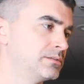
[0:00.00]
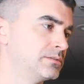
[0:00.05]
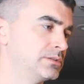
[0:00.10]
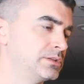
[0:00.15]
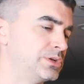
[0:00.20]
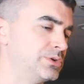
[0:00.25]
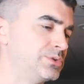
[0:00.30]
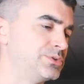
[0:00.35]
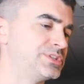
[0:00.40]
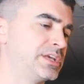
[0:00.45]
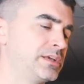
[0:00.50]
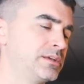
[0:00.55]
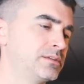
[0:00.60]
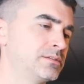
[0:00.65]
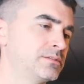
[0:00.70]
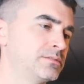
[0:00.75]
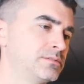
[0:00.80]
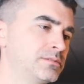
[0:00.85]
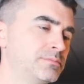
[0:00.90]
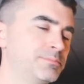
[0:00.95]

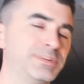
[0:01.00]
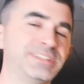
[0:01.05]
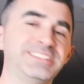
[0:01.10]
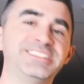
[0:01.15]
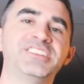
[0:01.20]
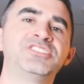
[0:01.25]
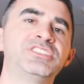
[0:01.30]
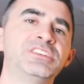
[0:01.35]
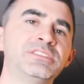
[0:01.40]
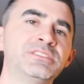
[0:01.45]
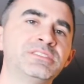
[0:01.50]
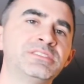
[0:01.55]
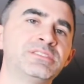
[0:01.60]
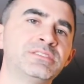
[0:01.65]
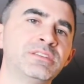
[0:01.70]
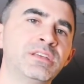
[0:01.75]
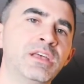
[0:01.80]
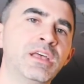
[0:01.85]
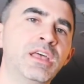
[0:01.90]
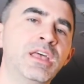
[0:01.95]
losing
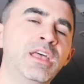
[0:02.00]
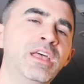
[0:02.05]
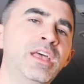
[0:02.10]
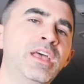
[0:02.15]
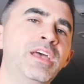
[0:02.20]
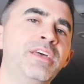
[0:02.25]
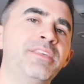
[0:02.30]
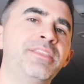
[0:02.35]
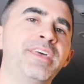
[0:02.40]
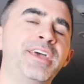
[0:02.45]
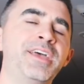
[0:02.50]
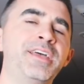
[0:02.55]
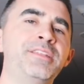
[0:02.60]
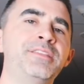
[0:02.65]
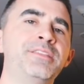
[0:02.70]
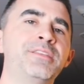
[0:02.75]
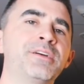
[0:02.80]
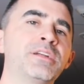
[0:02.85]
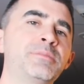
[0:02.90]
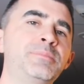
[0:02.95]
positions,
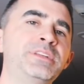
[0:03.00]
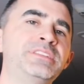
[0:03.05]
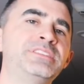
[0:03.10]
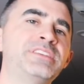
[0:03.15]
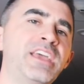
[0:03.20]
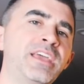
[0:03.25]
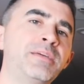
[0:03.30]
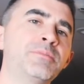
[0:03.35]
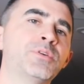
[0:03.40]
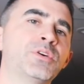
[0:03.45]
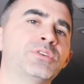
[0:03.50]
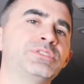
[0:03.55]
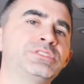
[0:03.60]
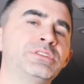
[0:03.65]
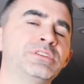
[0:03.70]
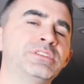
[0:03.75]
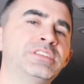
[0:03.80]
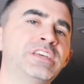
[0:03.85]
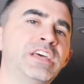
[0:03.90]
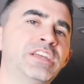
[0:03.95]
then they're going to be taking most
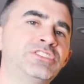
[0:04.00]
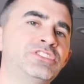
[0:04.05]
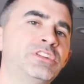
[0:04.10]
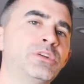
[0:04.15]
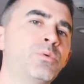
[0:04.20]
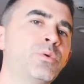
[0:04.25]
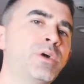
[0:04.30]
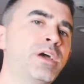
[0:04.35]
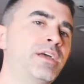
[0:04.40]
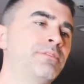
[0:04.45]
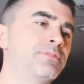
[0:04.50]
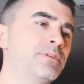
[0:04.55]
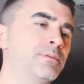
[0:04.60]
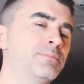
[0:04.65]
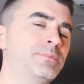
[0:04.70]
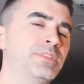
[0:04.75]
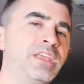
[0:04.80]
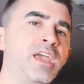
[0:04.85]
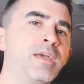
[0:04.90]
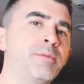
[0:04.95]
of your attention away
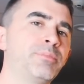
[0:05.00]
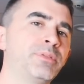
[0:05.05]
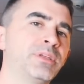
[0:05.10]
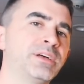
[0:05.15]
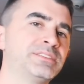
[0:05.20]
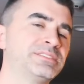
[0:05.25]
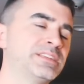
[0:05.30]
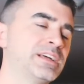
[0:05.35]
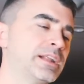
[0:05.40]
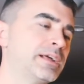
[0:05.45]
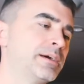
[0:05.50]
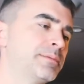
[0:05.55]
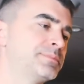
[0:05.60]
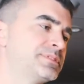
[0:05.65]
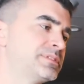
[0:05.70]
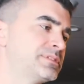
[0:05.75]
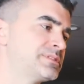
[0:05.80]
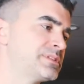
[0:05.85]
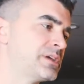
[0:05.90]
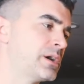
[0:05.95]
from the A+
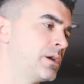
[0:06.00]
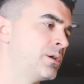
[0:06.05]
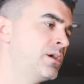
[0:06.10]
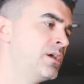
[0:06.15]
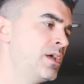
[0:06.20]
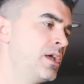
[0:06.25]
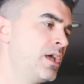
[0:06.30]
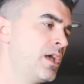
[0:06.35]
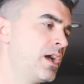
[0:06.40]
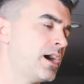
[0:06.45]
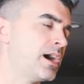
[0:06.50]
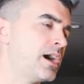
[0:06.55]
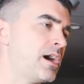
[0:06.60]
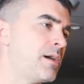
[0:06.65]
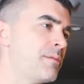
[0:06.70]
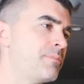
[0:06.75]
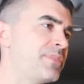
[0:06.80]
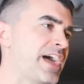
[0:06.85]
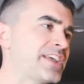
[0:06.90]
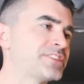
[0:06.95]
setups. So
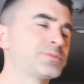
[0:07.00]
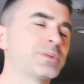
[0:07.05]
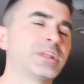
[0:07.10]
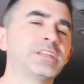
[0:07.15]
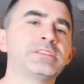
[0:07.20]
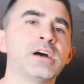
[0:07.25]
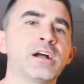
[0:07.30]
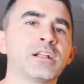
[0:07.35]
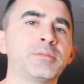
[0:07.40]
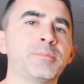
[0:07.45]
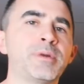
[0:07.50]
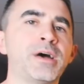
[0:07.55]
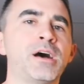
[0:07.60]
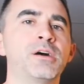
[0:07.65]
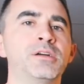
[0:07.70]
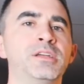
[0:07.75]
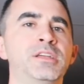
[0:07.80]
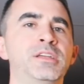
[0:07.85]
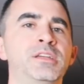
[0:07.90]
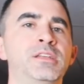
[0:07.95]
that's what I talked
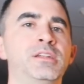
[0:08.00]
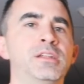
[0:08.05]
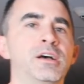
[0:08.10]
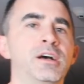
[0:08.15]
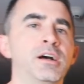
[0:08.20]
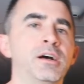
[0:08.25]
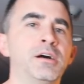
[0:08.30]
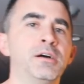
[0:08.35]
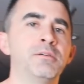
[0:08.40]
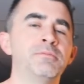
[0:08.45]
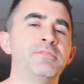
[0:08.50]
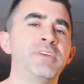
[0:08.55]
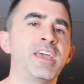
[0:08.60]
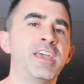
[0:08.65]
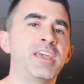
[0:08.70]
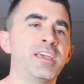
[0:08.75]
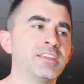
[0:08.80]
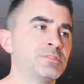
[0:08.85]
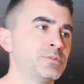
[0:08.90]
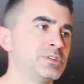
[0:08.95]
about in
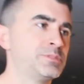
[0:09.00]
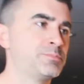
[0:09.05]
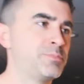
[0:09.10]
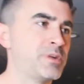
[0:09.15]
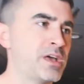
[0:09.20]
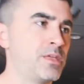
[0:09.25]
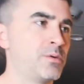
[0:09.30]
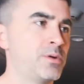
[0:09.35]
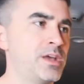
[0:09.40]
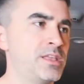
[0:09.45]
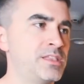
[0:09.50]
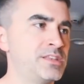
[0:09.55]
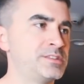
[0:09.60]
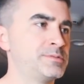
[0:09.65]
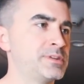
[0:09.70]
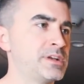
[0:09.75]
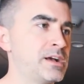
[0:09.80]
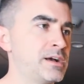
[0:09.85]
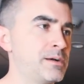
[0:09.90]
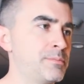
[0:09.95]
Vegas, which, by the way,
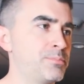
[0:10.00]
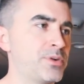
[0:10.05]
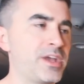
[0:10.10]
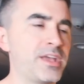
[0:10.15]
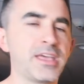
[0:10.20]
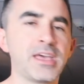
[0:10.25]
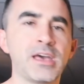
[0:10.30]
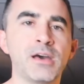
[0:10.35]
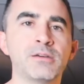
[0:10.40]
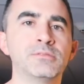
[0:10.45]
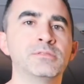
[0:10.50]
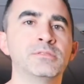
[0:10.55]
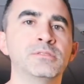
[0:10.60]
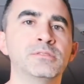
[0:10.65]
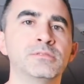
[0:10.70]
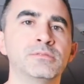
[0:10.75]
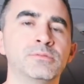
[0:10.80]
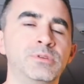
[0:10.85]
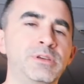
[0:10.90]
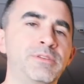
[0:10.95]
this breakout,
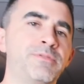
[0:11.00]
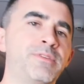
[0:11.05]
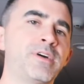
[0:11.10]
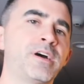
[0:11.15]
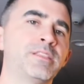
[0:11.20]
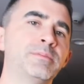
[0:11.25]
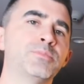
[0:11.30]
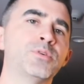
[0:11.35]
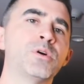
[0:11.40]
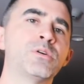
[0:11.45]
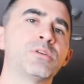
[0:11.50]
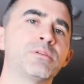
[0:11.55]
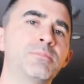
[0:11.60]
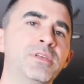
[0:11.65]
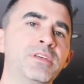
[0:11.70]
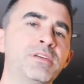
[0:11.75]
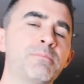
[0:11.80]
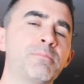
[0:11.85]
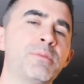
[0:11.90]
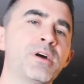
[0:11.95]
we finally broke $1
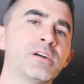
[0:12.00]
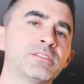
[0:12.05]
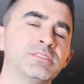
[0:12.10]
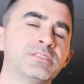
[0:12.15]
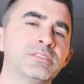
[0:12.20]
million